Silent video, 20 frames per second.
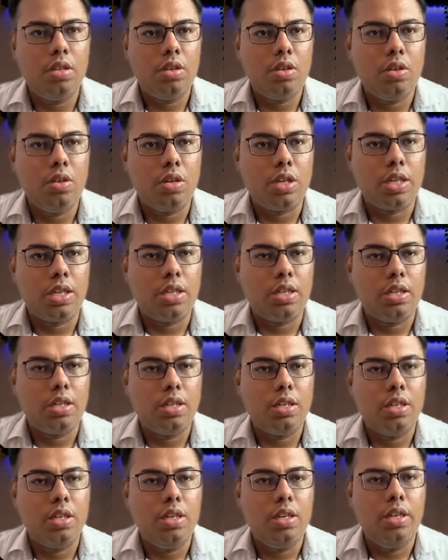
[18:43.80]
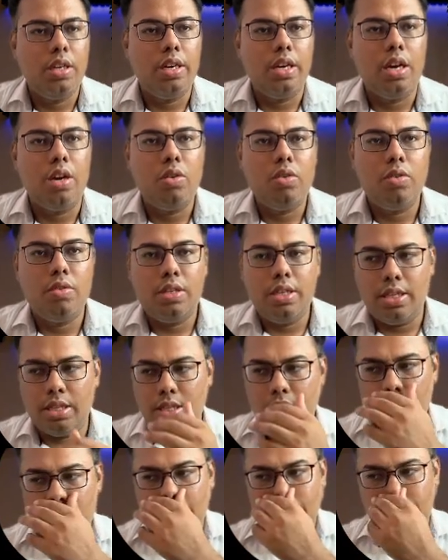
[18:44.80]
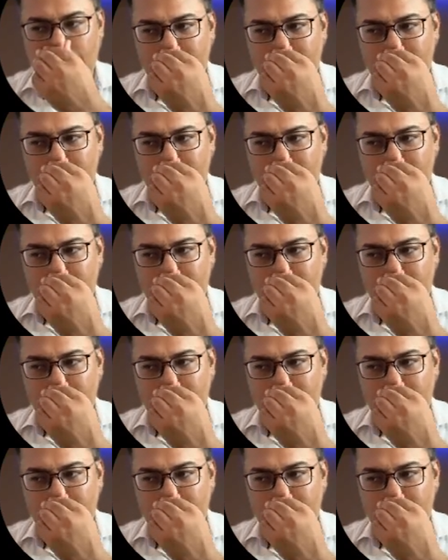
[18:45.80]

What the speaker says: Okay, now in the